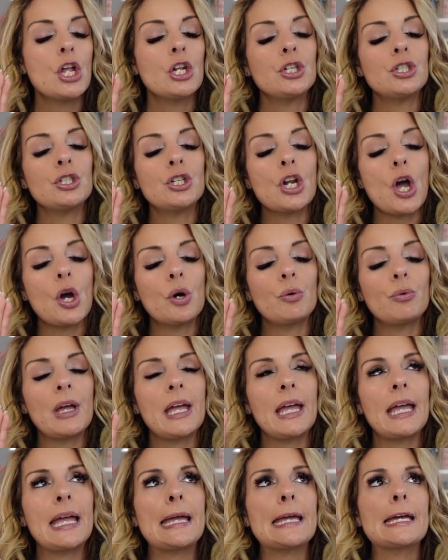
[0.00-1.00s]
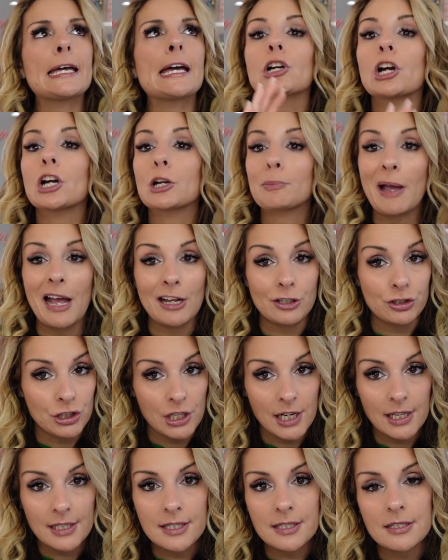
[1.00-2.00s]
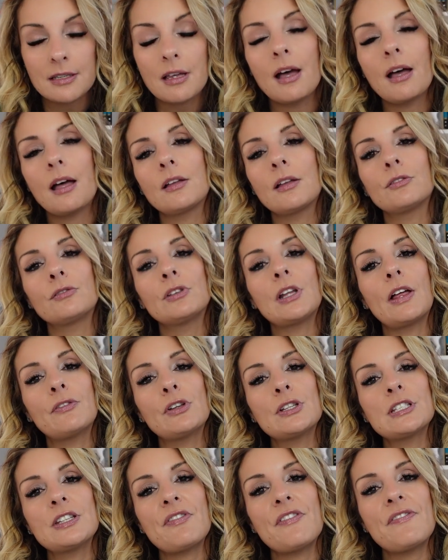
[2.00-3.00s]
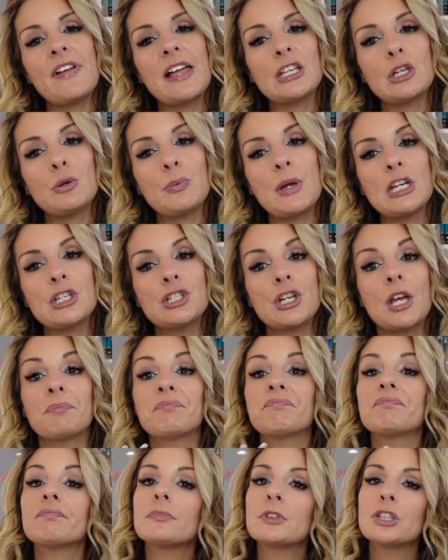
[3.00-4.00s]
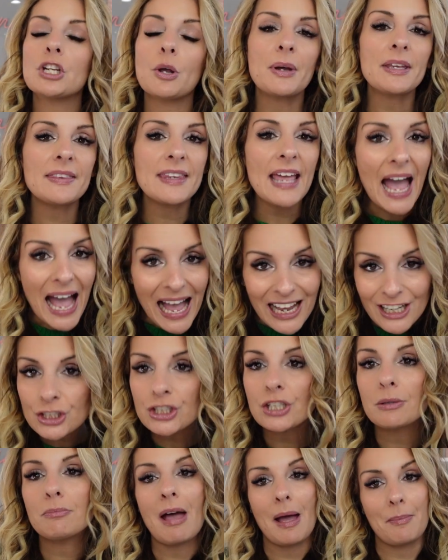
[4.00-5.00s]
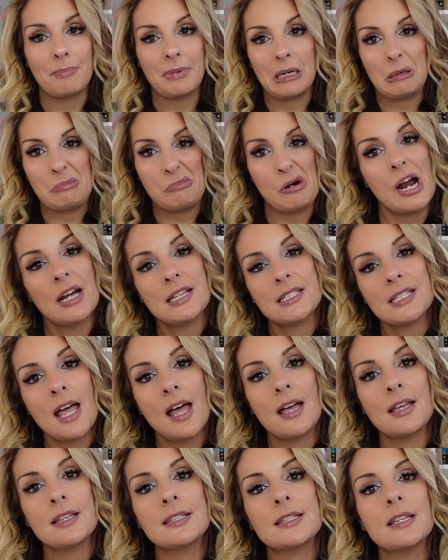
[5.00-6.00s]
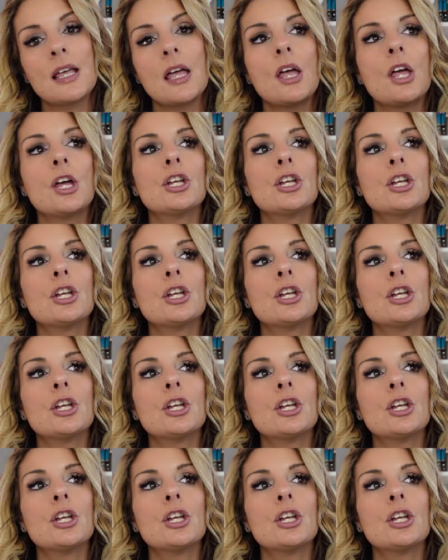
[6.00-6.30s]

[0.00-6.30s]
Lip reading: knowing Kirkpatrick's levels of evaluation, knowing the action mapping process,